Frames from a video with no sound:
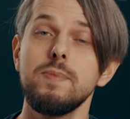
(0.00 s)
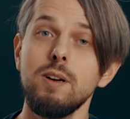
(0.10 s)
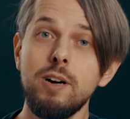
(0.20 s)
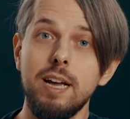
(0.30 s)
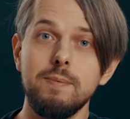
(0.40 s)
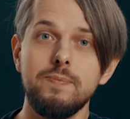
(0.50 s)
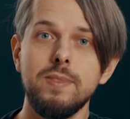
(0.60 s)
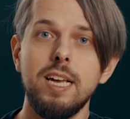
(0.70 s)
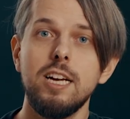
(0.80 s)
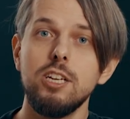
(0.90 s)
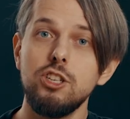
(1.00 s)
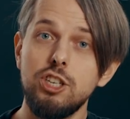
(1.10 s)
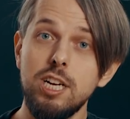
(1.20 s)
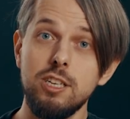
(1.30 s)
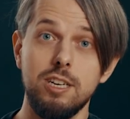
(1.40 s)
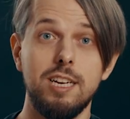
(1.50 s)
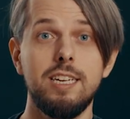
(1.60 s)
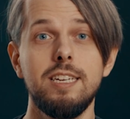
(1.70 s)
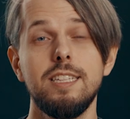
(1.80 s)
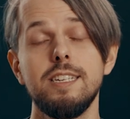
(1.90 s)
Okay,
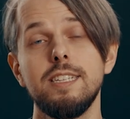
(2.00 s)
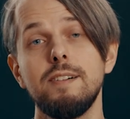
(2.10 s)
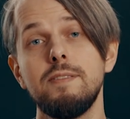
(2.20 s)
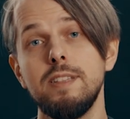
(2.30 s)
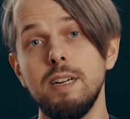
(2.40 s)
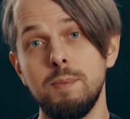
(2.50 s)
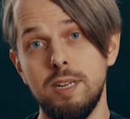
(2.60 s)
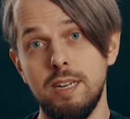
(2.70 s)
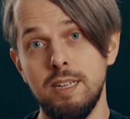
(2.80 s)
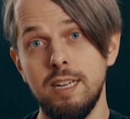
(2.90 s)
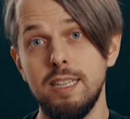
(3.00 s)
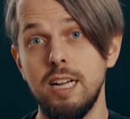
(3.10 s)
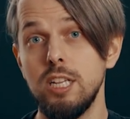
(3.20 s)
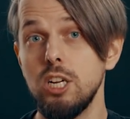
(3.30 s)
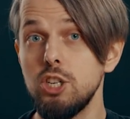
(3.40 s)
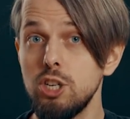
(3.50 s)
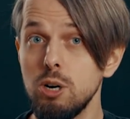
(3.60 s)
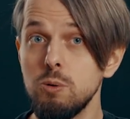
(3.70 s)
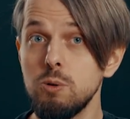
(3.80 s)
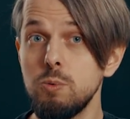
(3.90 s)
generally there's a phenomenon that
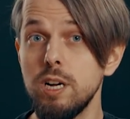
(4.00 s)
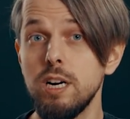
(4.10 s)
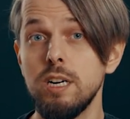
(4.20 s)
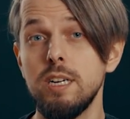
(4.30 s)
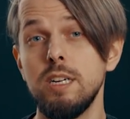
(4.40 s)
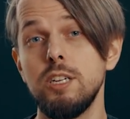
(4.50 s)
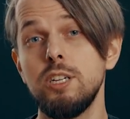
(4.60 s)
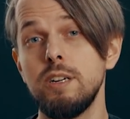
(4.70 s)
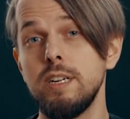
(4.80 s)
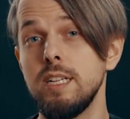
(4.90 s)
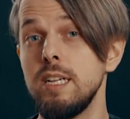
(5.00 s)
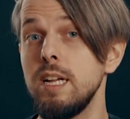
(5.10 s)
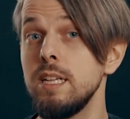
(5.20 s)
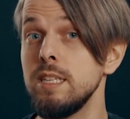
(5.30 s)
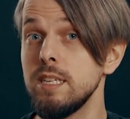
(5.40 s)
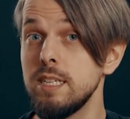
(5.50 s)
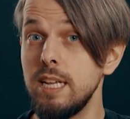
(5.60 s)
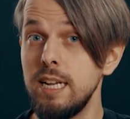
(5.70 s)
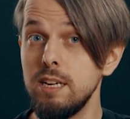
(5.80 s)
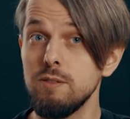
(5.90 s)
shows we are uh, sharing an
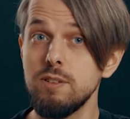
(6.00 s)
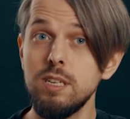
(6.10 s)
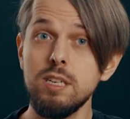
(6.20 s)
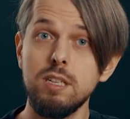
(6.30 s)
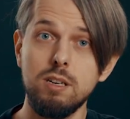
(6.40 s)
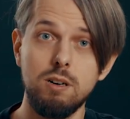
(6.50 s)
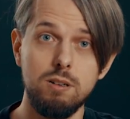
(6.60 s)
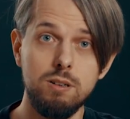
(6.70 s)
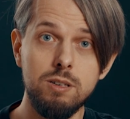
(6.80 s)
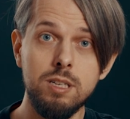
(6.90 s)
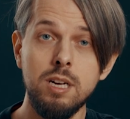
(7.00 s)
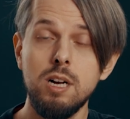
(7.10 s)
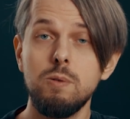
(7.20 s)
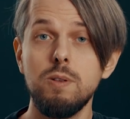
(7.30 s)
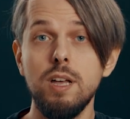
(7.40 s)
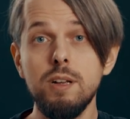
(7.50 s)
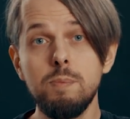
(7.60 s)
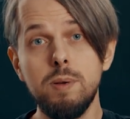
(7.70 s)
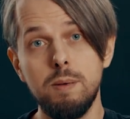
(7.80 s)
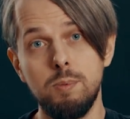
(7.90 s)
understanding of certain colors with other
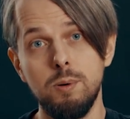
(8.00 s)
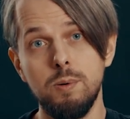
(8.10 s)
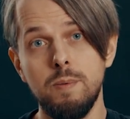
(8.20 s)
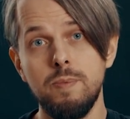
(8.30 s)
people.